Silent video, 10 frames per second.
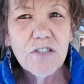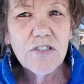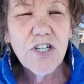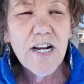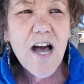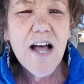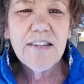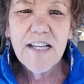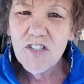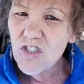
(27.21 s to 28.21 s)
John of God
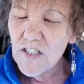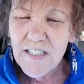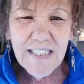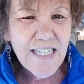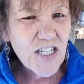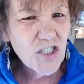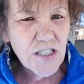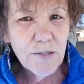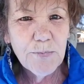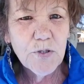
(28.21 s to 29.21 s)
didn't just
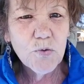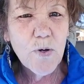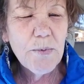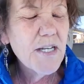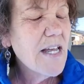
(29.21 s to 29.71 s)
sexually abuse women.